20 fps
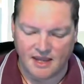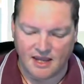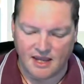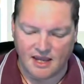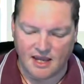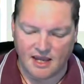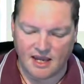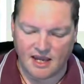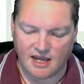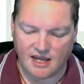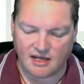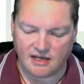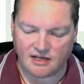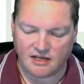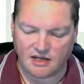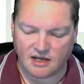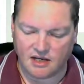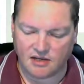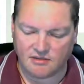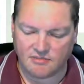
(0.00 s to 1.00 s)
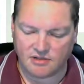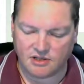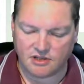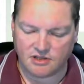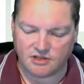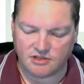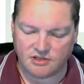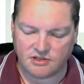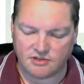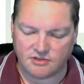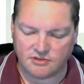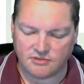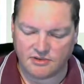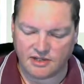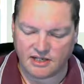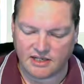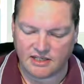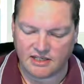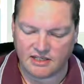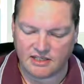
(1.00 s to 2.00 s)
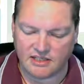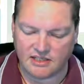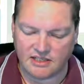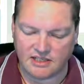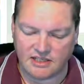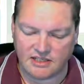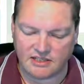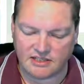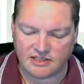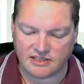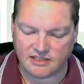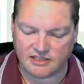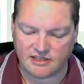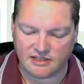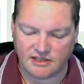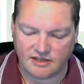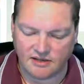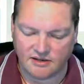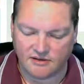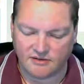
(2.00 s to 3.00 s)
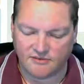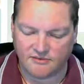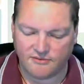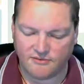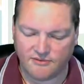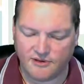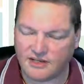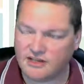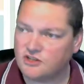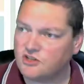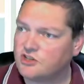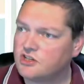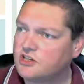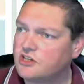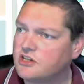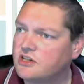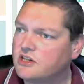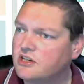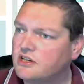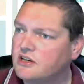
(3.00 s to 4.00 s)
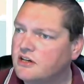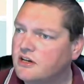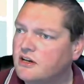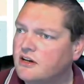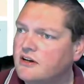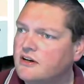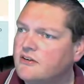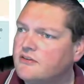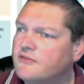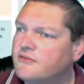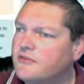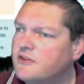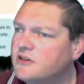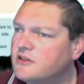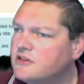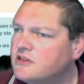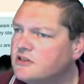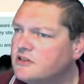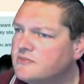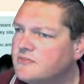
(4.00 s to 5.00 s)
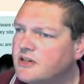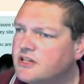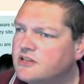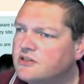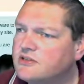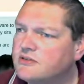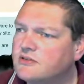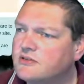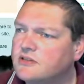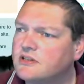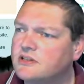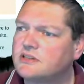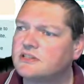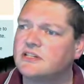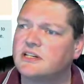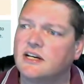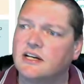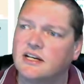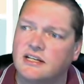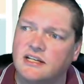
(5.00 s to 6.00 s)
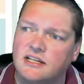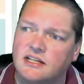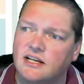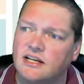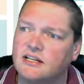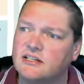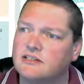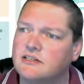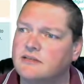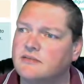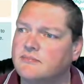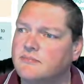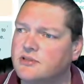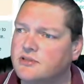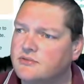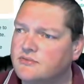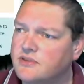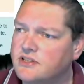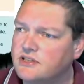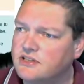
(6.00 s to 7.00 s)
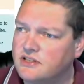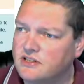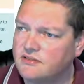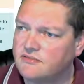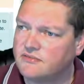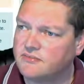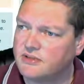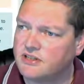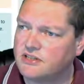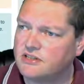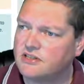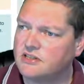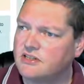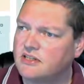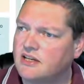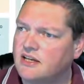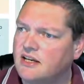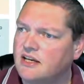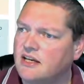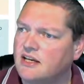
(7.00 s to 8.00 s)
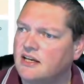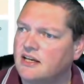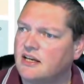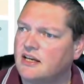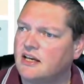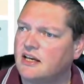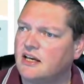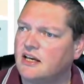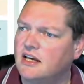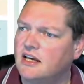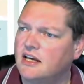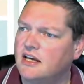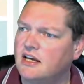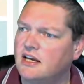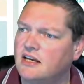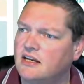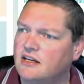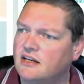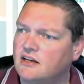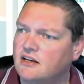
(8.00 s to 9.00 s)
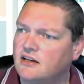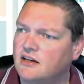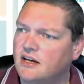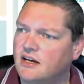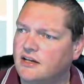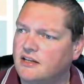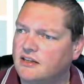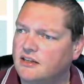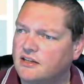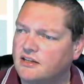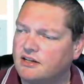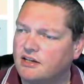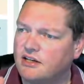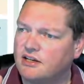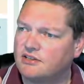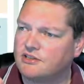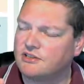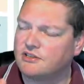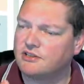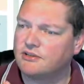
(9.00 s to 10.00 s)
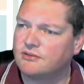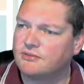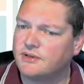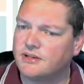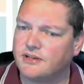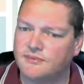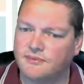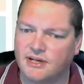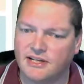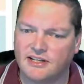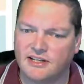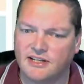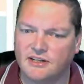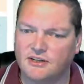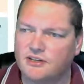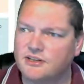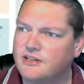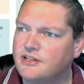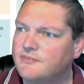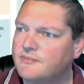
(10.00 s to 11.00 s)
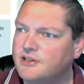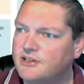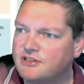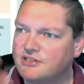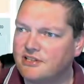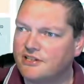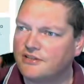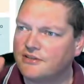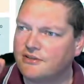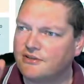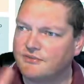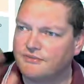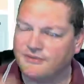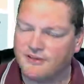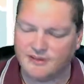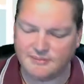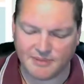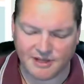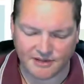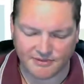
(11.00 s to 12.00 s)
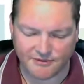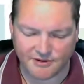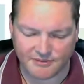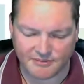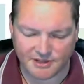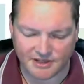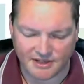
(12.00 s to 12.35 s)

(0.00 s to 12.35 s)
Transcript: And I'm going to do a git fetch first to make sure that Git has the most recent information, And I think I actually already ran that earlier because I got no feedback from it.